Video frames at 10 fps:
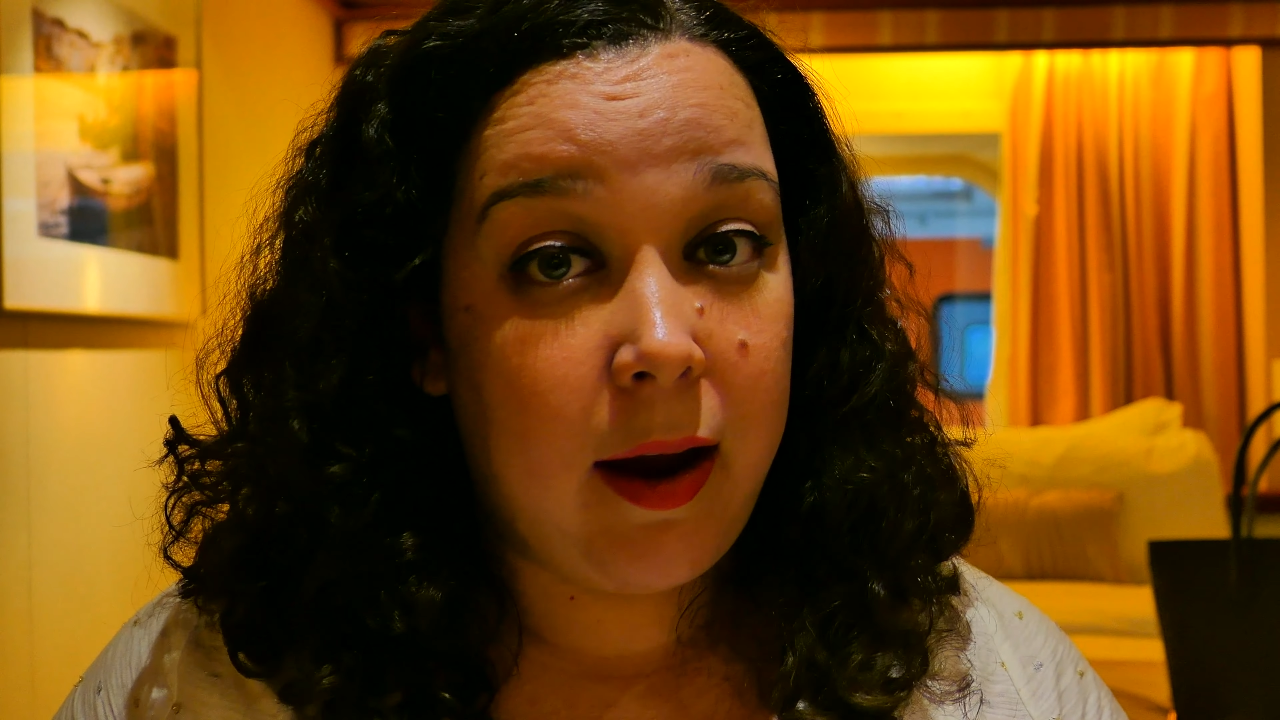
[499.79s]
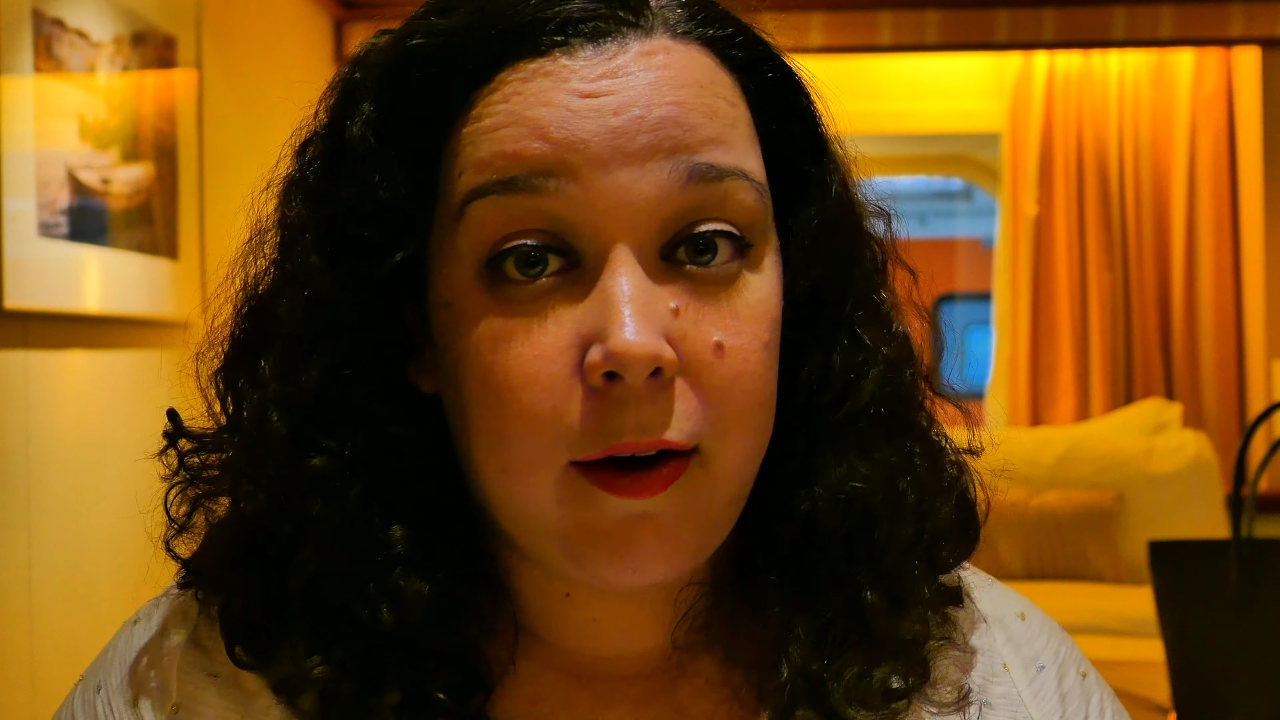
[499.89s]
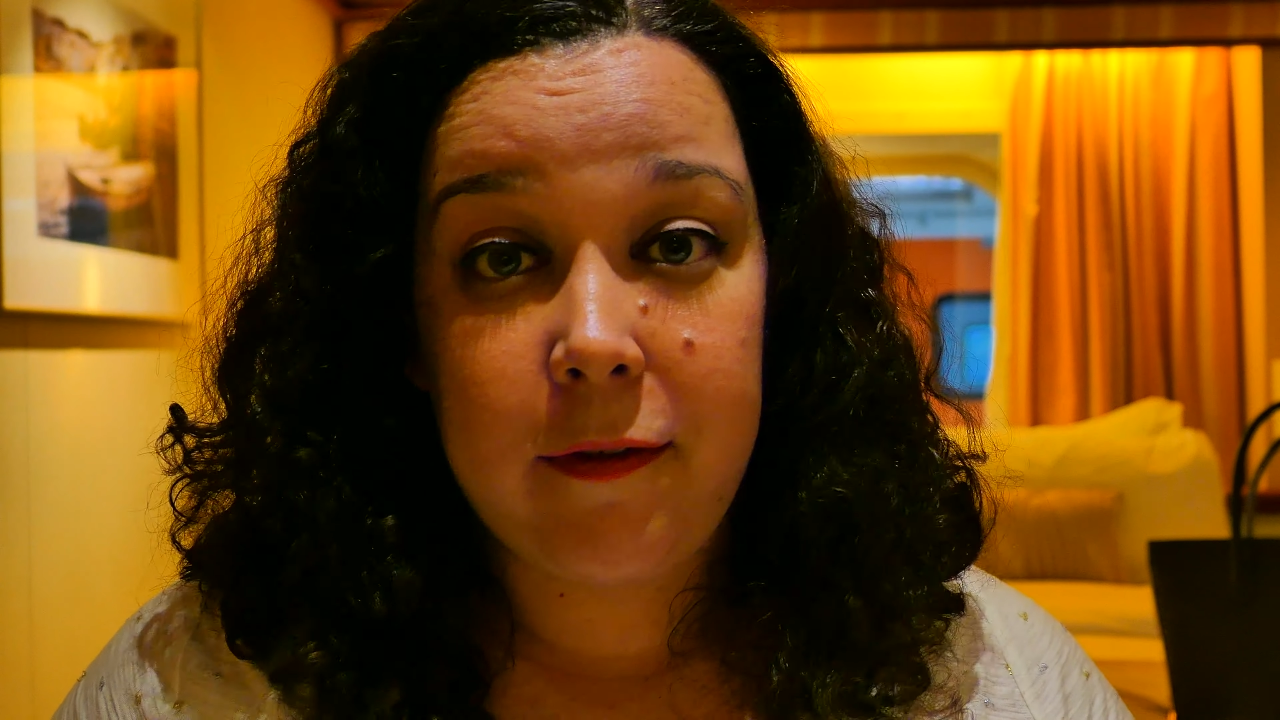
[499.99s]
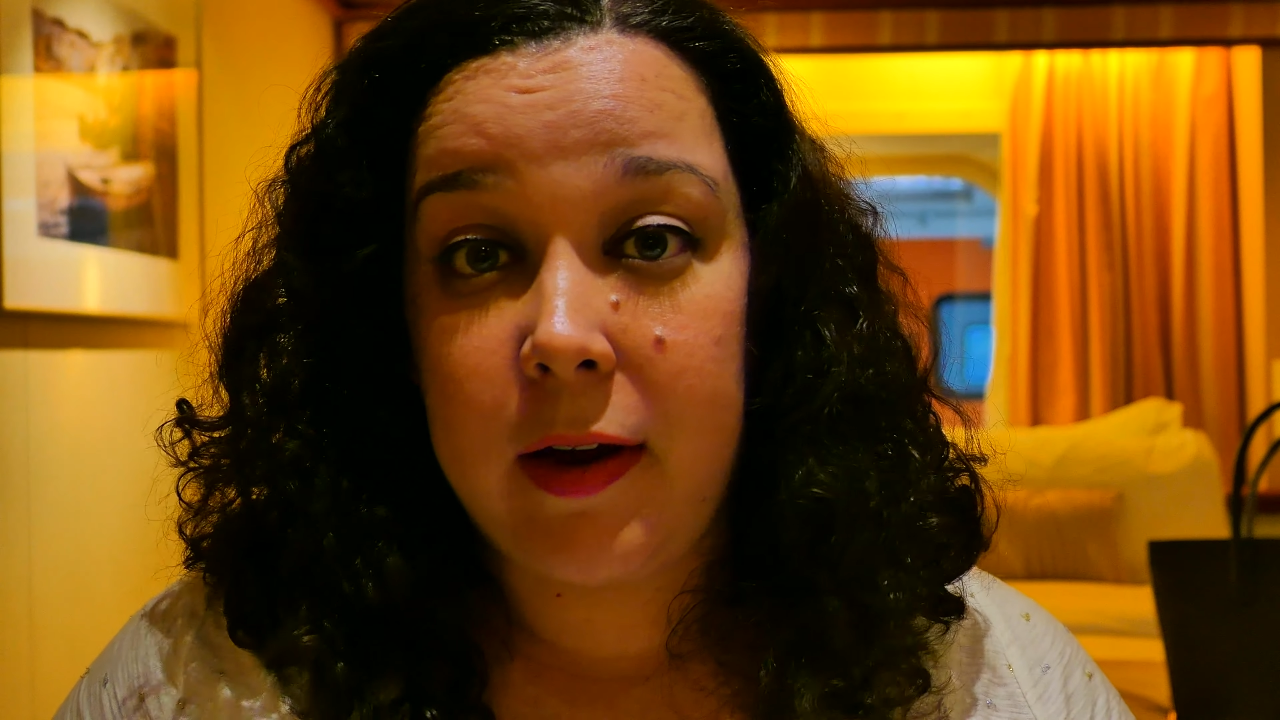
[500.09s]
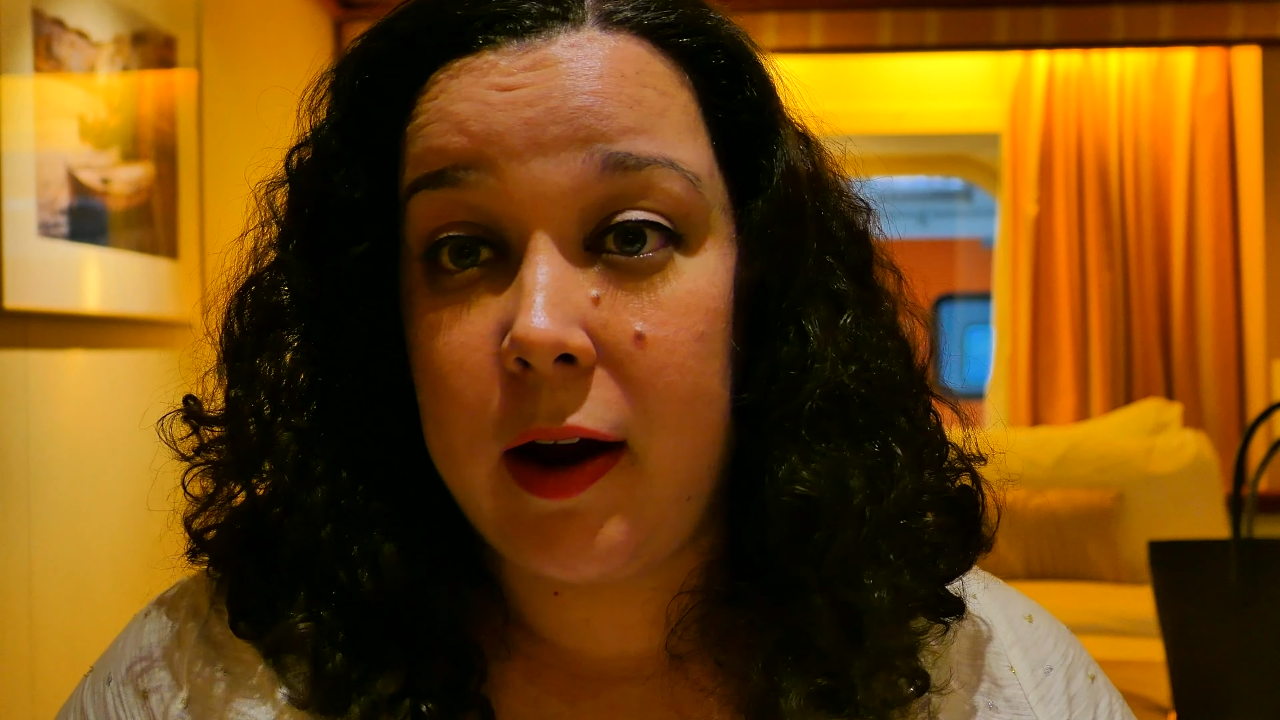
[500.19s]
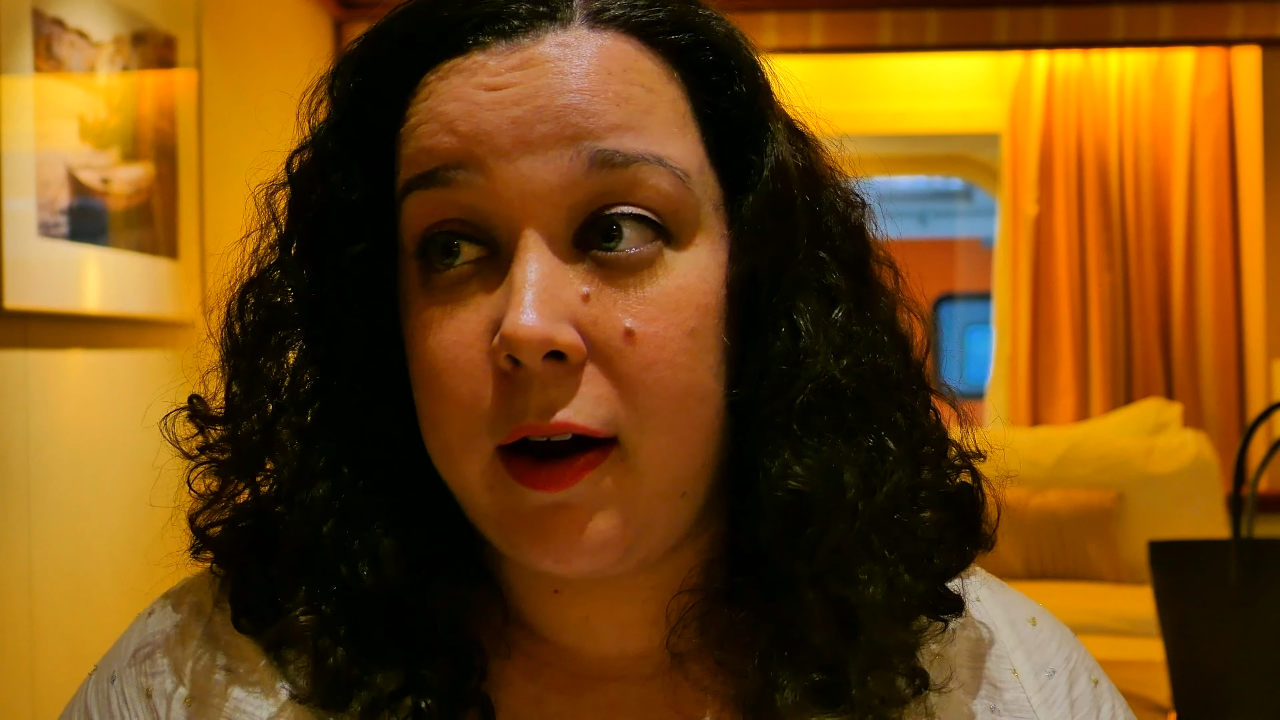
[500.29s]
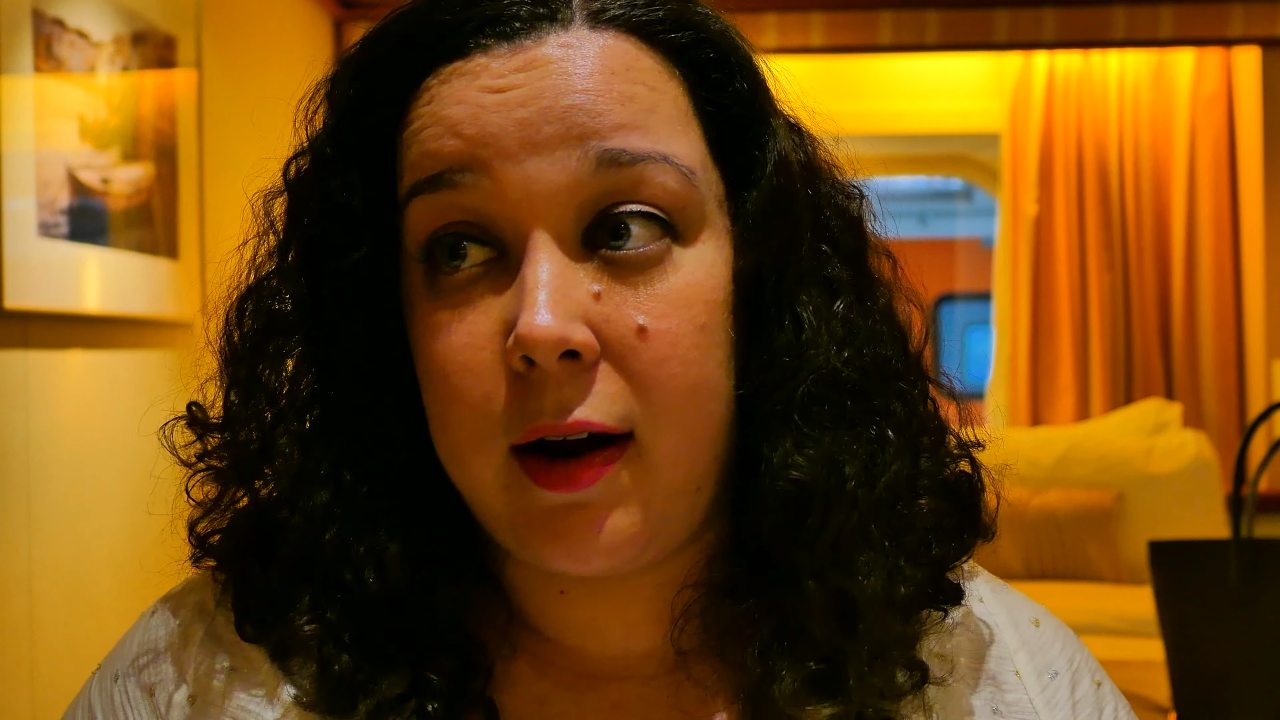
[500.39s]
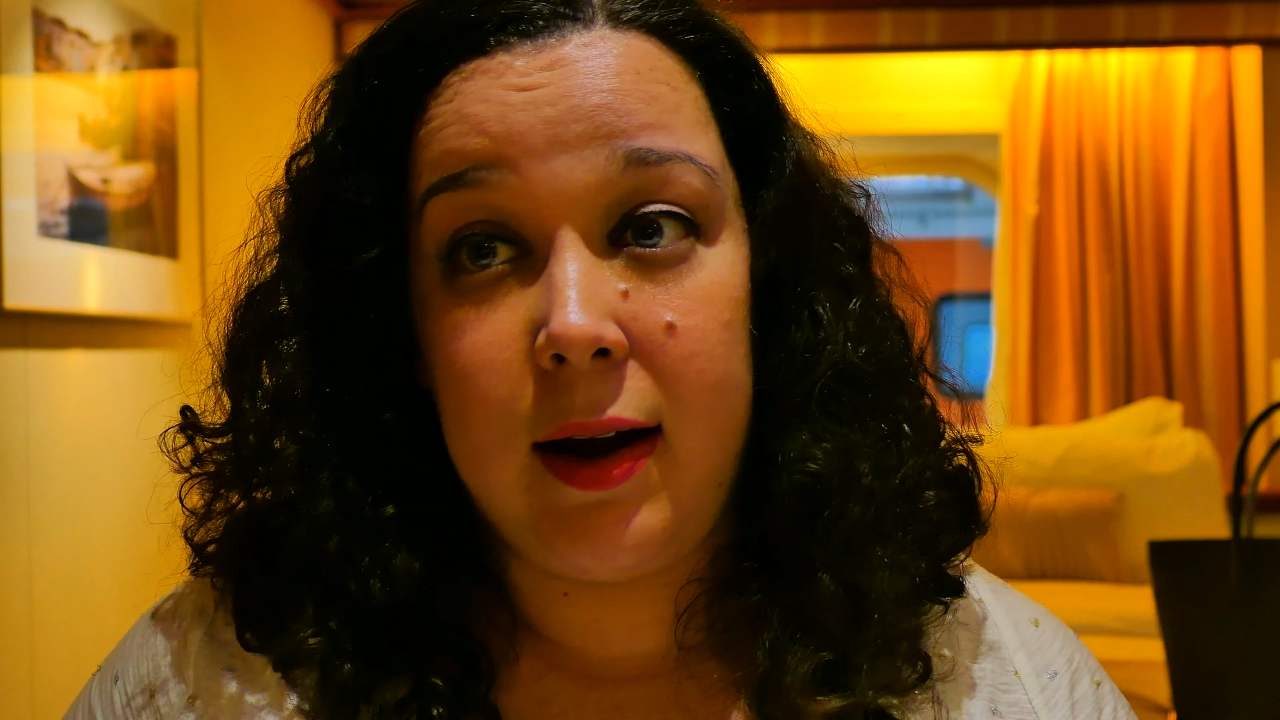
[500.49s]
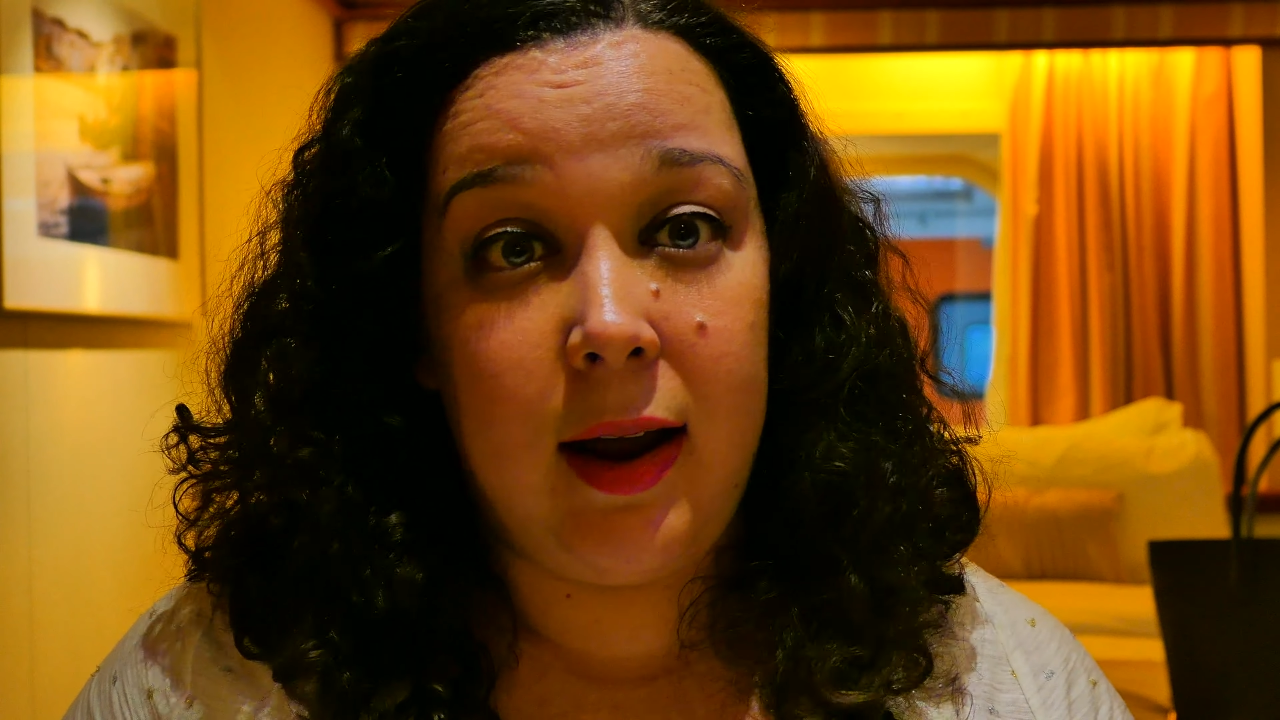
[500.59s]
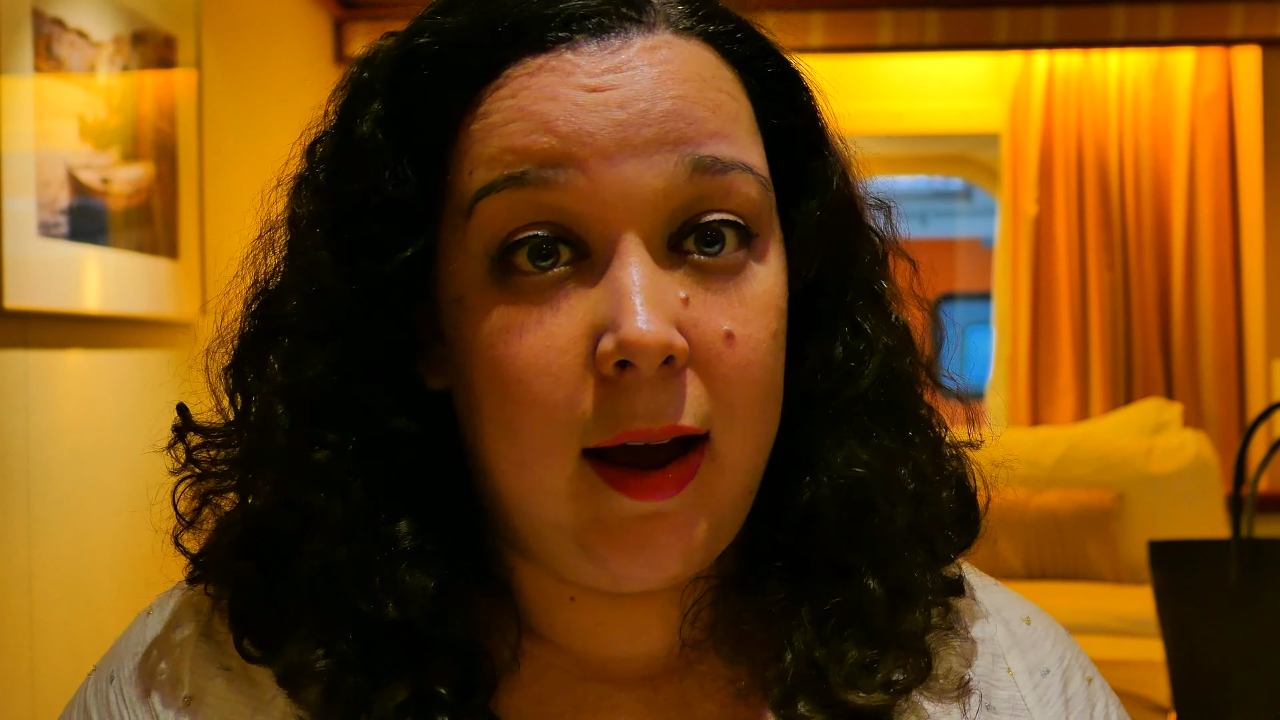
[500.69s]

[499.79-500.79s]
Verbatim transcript: airfare and